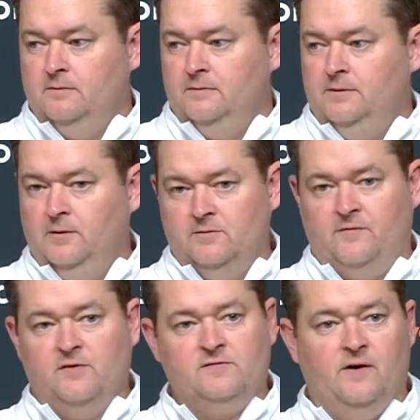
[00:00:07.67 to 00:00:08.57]
you know,
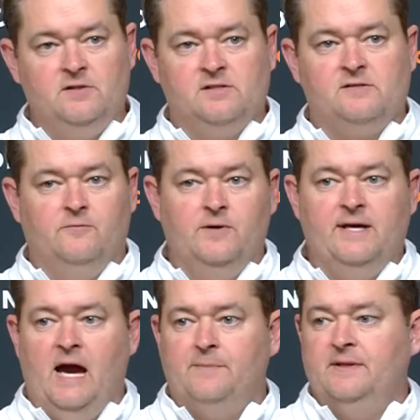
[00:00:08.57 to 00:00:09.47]
first of all, just
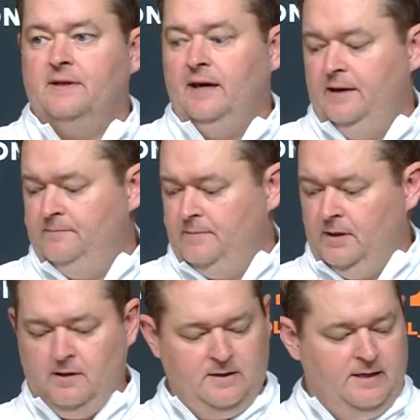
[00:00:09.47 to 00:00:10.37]
recapping the game,
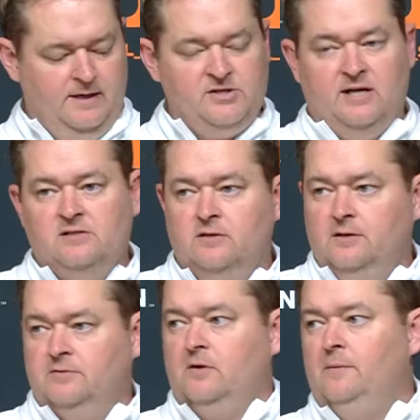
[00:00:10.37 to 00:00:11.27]
getting a chance to
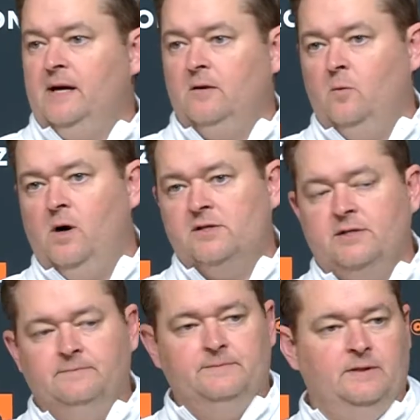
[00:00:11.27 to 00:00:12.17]
go back and watch it.